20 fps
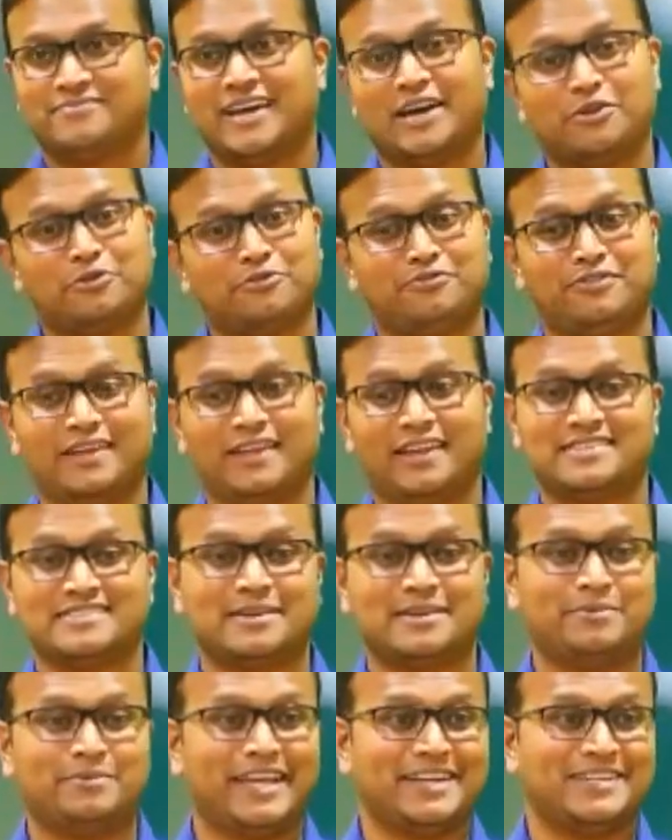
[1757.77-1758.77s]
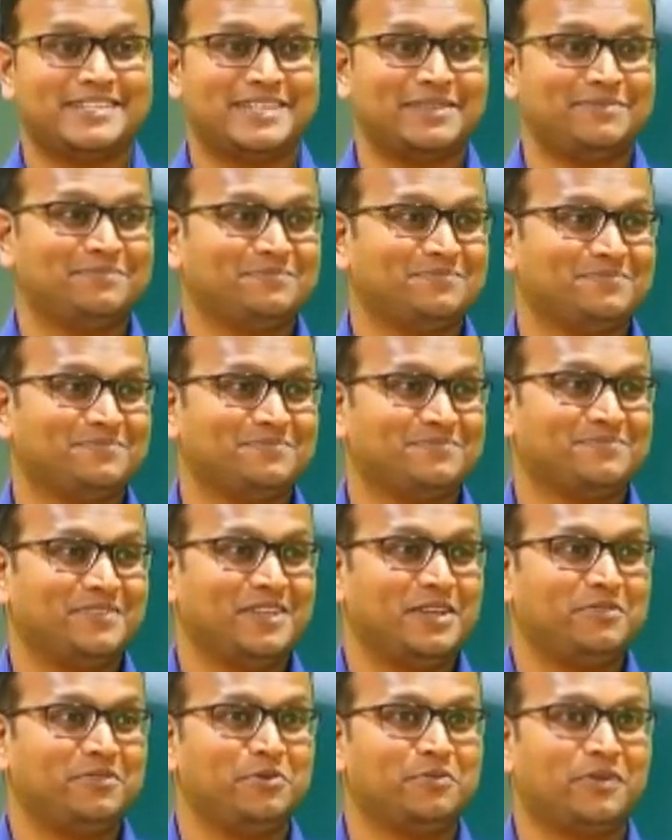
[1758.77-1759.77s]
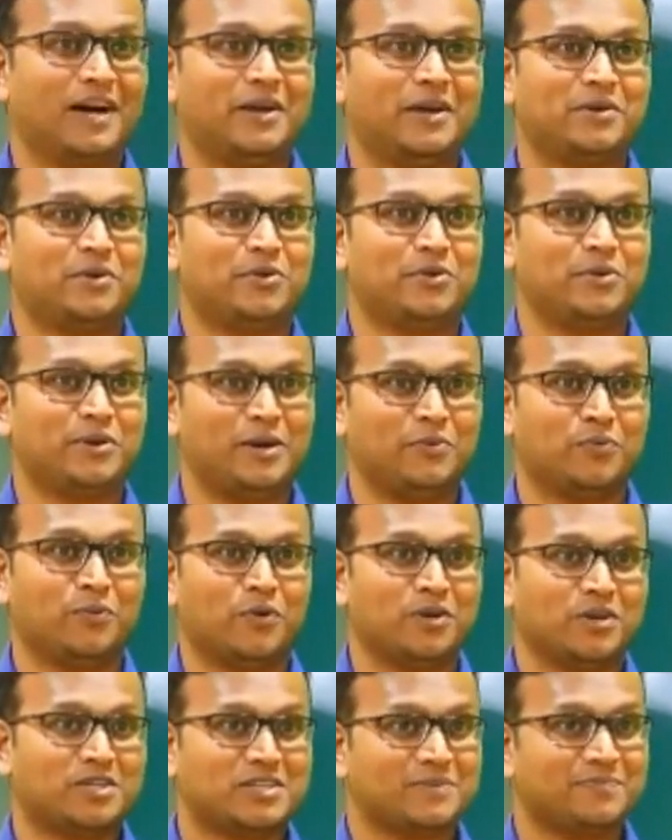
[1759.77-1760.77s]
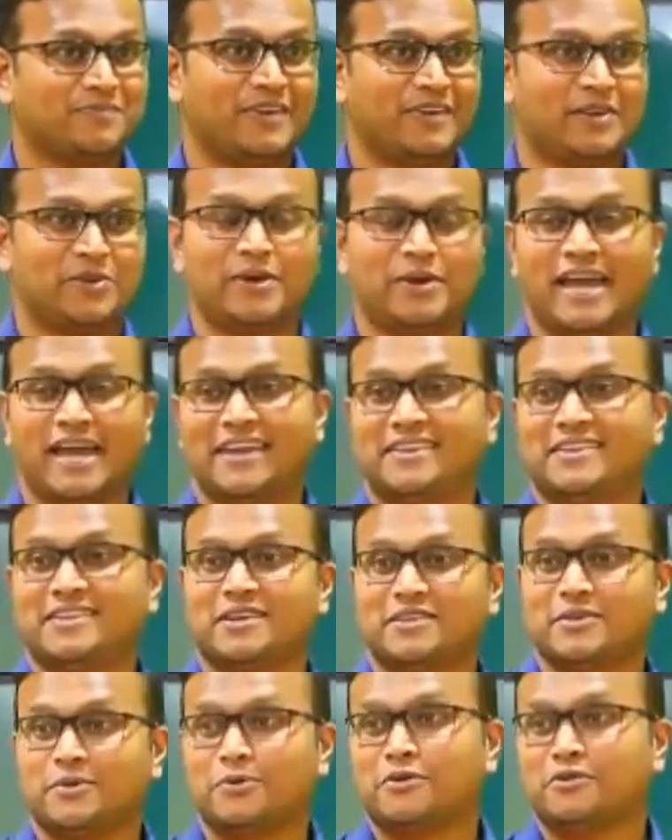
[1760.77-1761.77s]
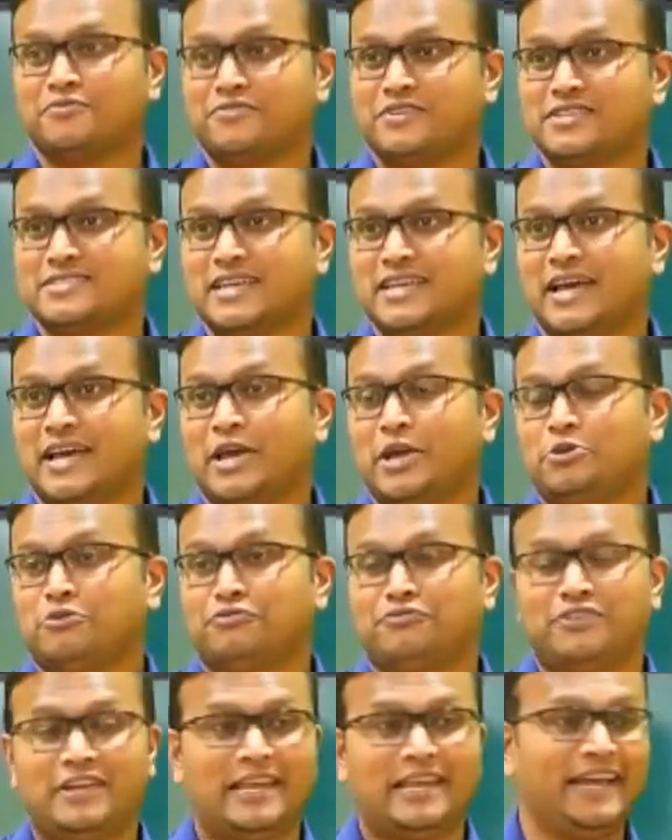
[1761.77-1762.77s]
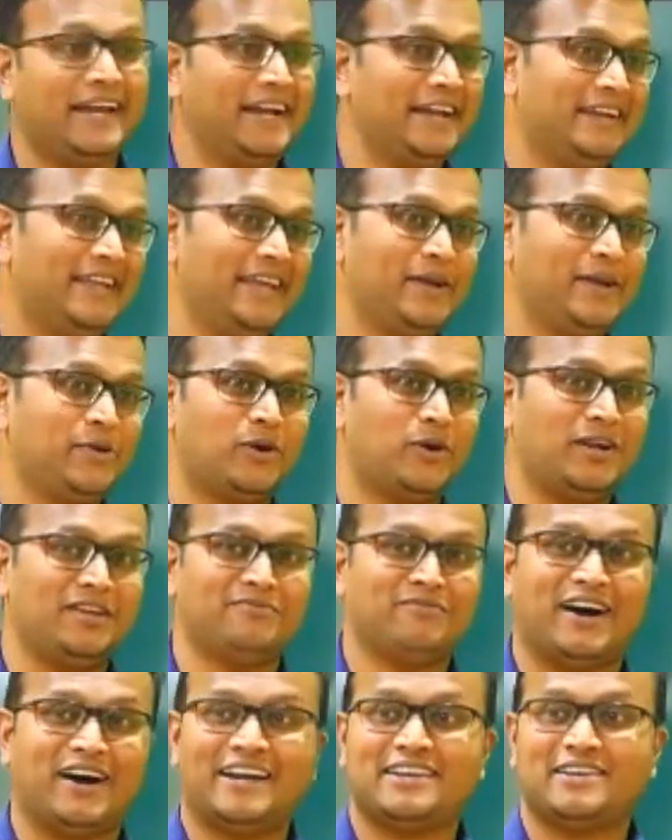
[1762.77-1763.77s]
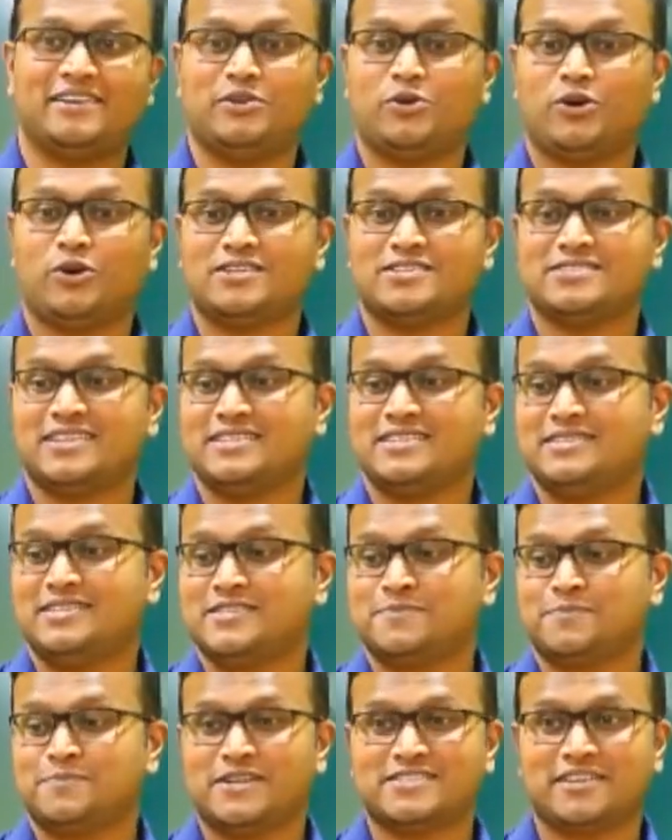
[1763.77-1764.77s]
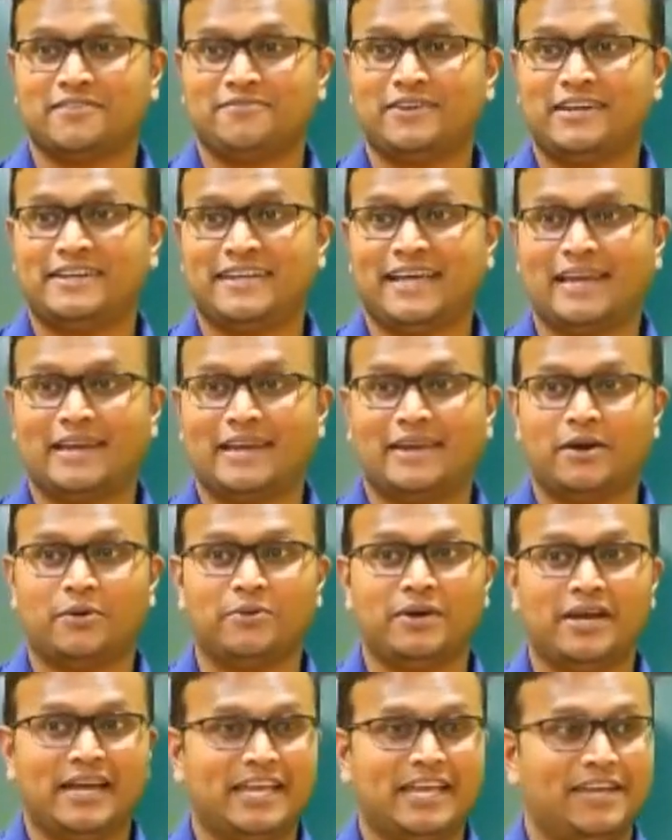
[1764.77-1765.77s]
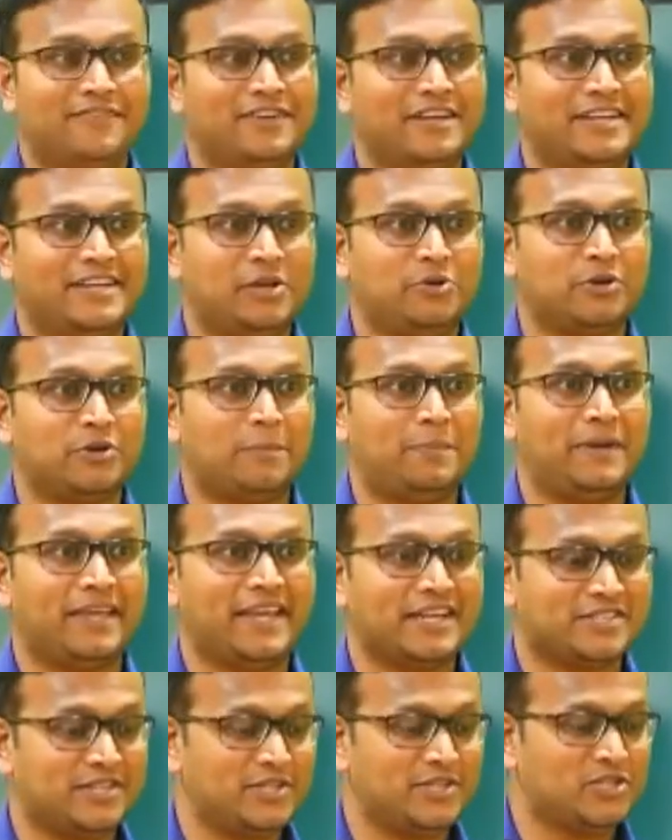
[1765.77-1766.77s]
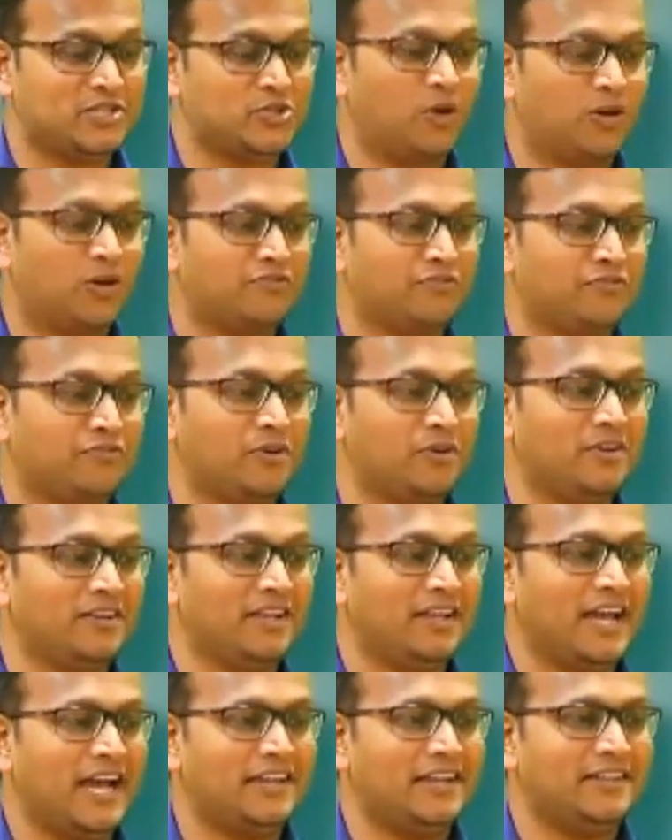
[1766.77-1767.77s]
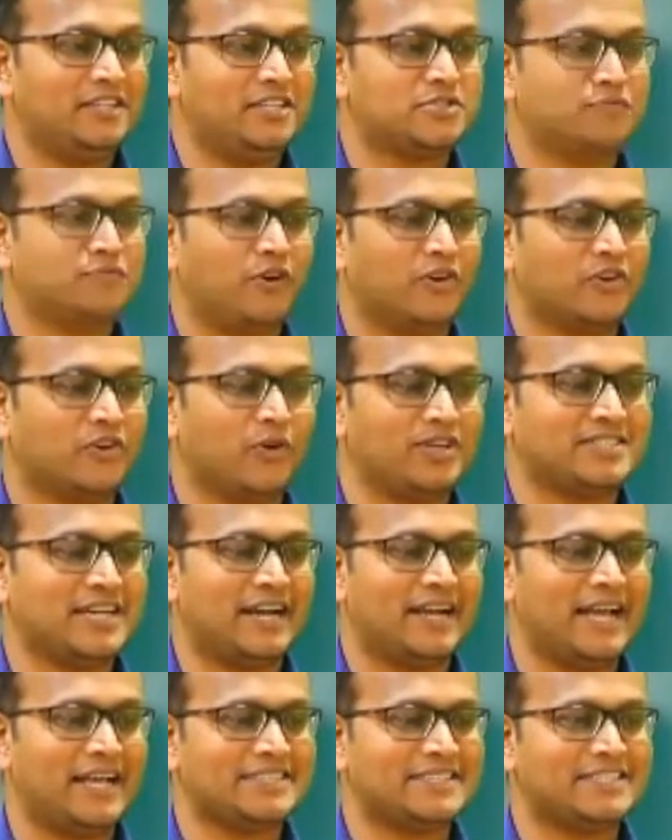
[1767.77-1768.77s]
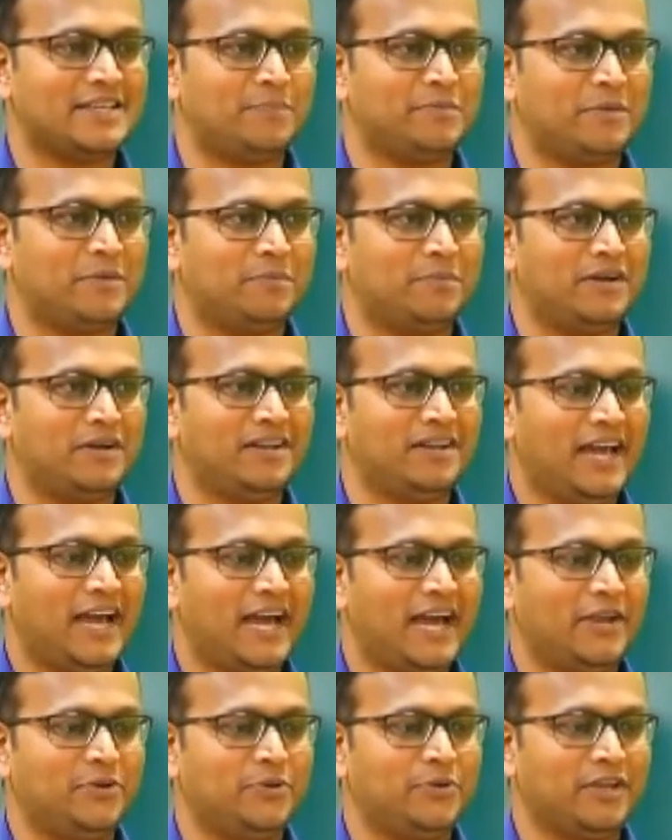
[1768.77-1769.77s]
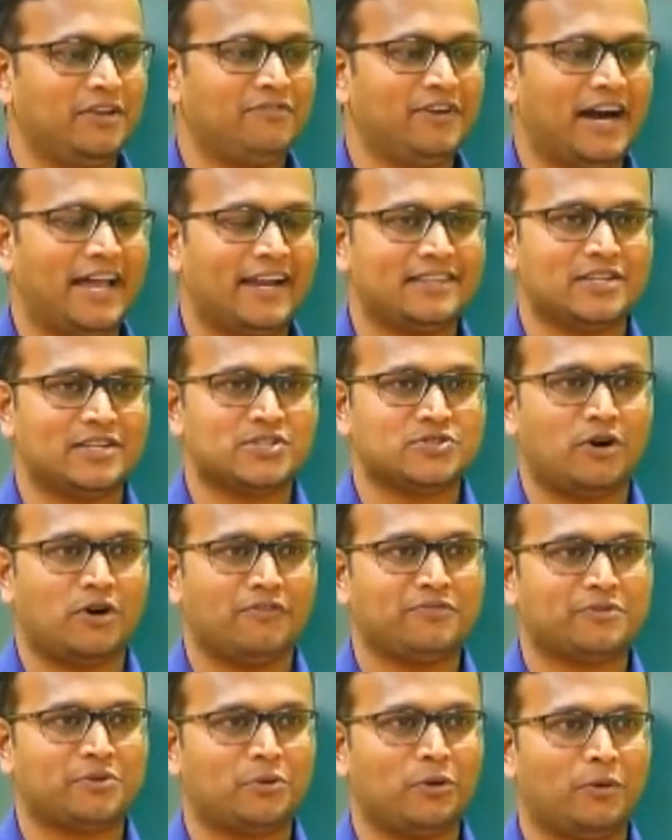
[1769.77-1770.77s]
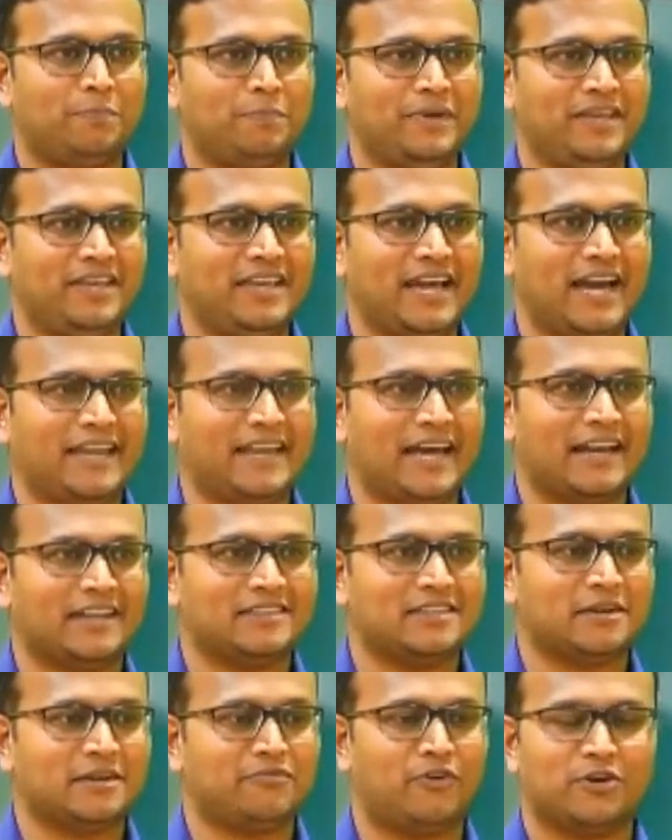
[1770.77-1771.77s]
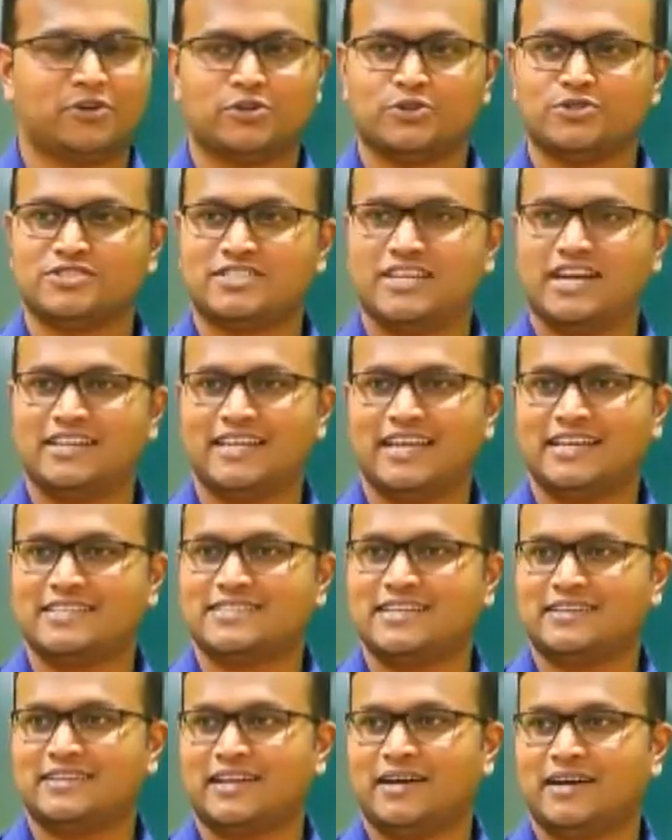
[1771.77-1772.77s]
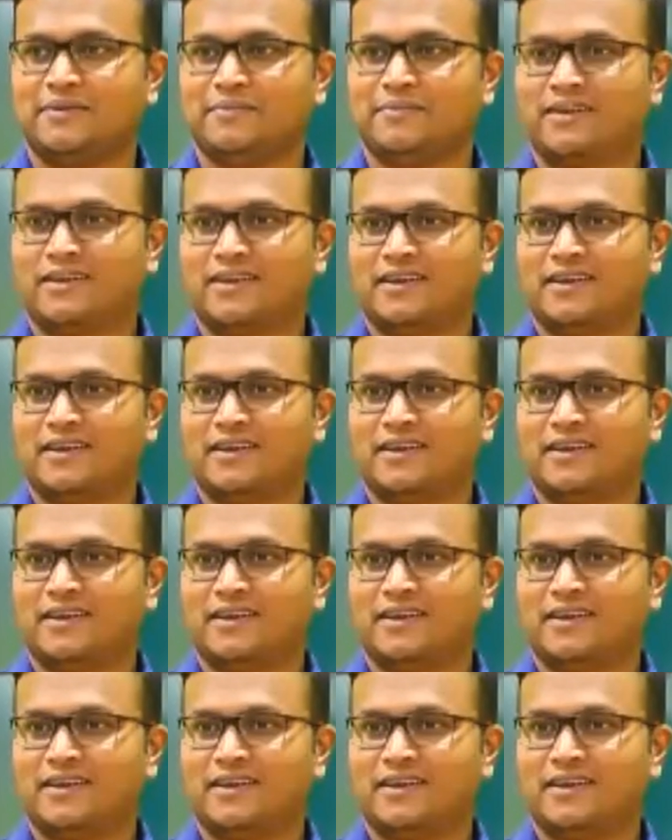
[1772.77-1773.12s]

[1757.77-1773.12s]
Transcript: are you feeling some tension? If you want to do a work, when you enter the office, you feel a headache only. What nonsense this person will tell now. He will tell your application is not full and this photo is unacceptable, and you give another soft copy and another photo stat, etc.